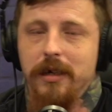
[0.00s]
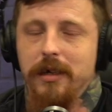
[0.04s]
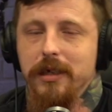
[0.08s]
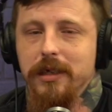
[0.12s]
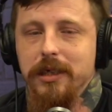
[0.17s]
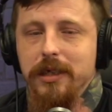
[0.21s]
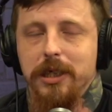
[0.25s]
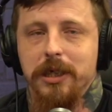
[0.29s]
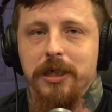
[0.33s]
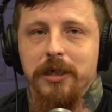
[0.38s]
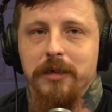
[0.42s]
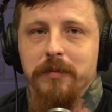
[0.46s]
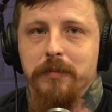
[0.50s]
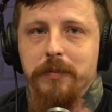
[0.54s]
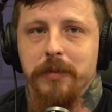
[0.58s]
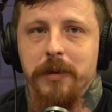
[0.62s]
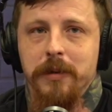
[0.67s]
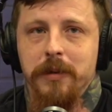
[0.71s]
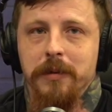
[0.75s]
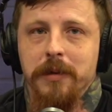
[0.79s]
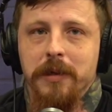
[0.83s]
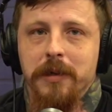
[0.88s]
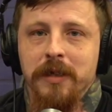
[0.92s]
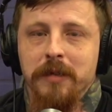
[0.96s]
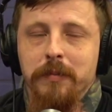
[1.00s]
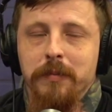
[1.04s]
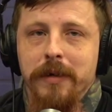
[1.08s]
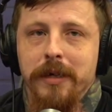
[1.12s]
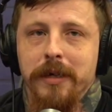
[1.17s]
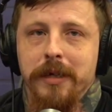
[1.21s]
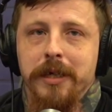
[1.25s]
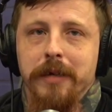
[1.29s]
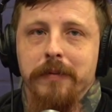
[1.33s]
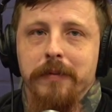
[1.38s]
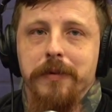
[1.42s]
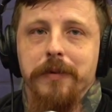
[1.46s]
CM Punk comes
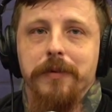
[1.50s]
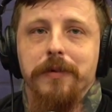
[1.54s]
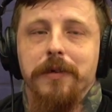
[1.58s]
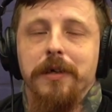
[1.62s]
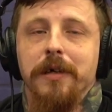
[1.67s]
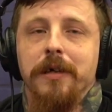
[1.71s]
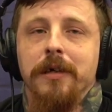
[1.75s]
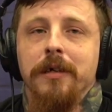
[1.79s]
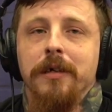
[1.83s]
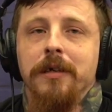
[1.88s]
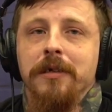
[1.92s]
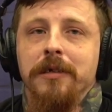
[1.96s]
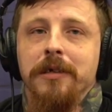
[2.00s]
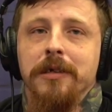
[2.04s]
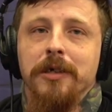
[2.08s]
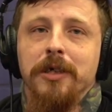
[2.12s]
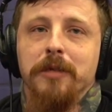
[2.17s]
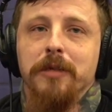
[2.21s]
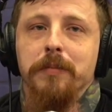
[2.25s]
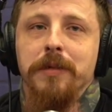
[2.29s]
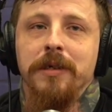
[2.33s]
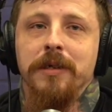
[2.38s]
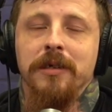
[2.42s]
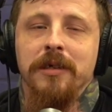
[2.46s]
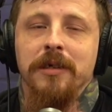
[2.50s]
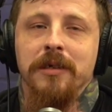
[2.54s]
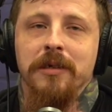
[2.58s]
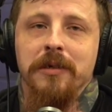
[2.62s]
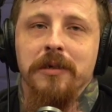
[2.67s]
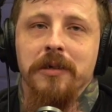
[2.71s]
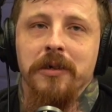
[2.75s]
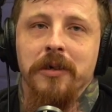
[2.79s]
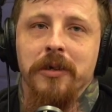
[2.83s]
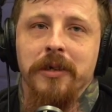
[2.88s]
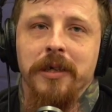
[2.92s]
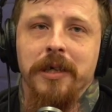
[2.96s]
back after 10 years being
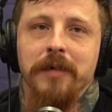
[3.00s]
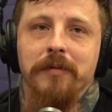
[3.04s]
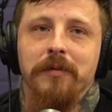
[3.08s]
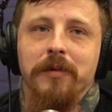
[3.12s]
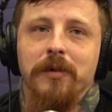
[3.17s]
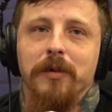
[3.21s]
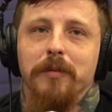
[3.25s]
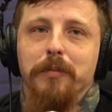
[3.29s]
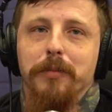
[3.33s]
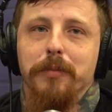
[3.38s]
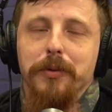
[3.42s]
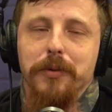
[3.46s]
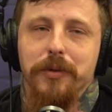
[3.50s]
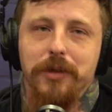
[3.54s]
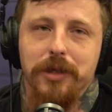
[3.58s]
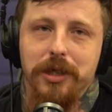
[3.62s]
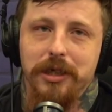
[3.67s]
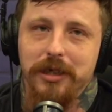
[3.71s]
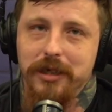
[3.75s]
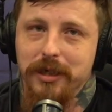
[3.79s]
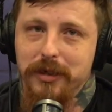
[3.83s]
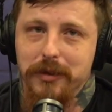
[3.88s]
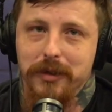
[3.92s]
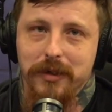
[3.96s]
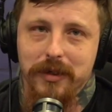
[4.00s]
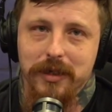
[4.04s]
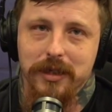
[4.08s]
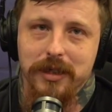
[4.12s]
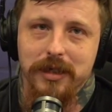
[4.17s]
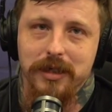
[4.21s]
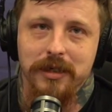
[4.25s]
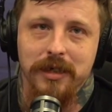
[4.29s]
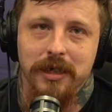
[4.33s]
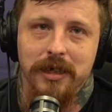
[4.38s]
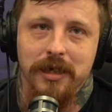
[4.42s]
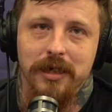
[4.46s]
gone after the bullshit he caused
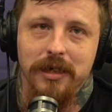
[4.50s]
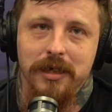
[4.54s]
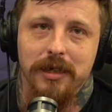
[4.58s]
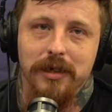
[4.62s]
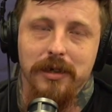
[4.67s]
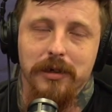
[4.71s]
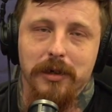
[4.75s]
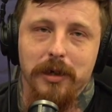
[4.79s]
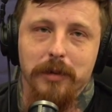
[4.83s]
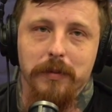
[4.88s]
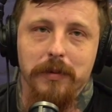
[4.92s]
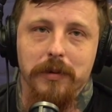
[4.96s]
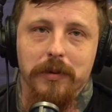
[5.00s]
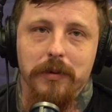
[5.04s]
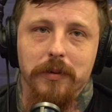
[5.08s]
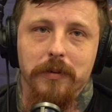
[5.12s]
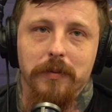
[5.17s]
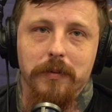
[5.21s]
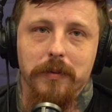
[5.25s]
in AEW,